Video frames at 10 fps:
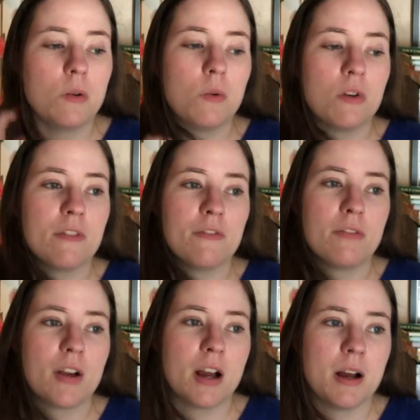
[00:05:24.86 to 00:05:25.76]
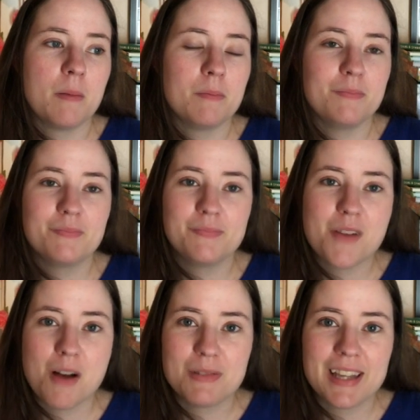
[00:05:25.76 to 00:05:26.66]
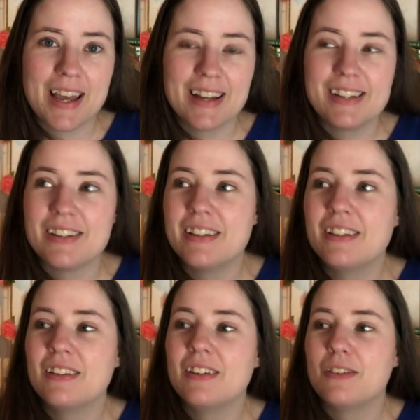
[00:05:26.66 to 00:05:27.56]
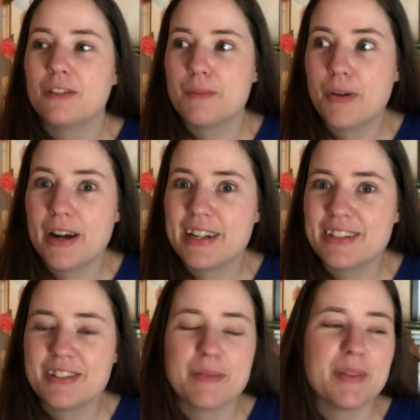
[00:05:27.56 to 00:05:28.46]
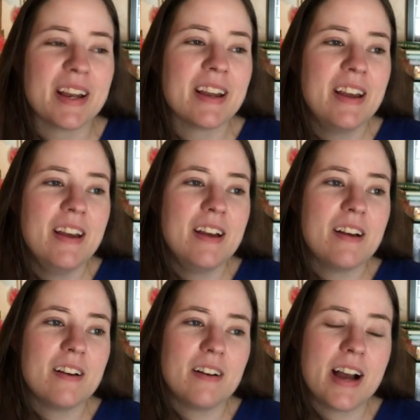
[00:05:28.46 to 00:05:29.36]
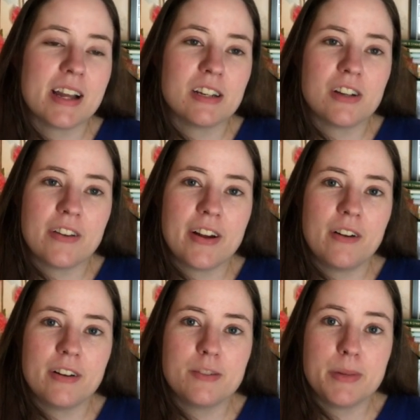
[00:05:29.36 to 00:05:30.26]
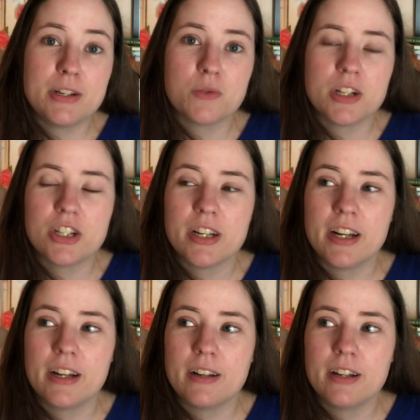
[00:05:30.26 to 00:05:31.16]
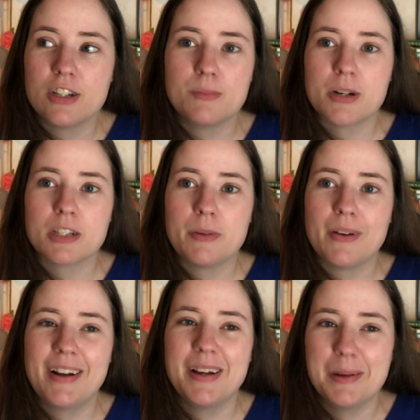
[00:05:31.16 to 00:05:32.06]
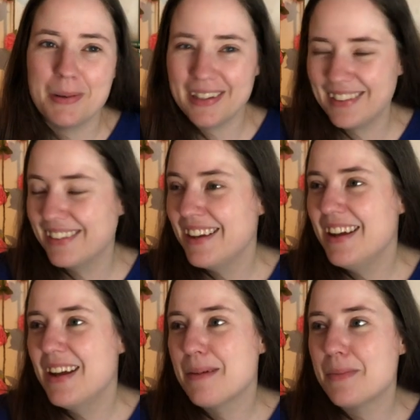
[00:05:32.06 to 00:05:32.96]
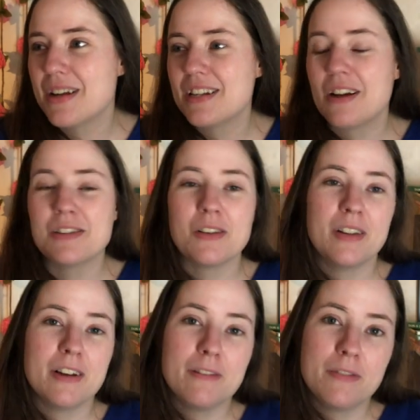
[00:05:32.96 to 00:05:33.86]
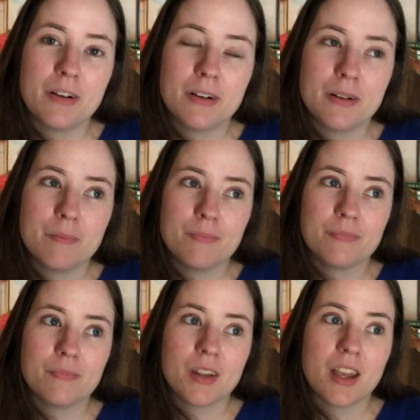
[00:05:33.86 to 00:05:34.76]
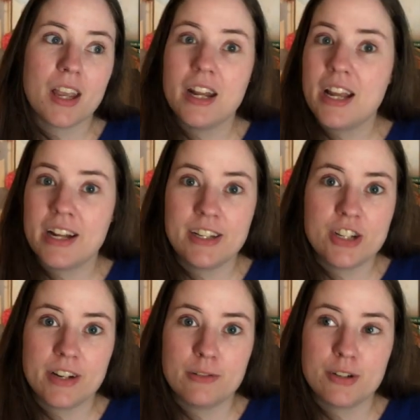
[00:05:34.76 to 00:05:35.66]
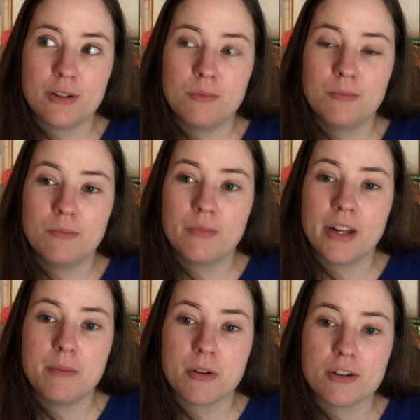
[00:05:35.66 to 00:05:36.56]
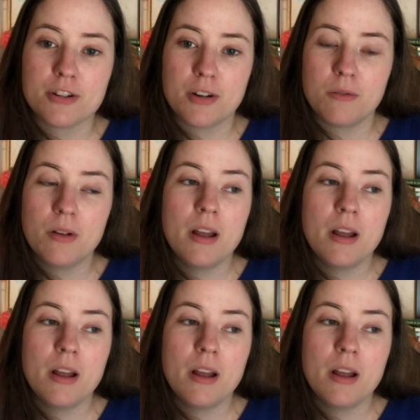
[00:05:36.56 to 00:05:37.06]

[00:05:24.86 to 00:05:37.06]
or if I'm upset or depressed or something, uh, I can turn that on and binge watch it and it just perks me right up. But I also love um, any I D channel show, any murder show.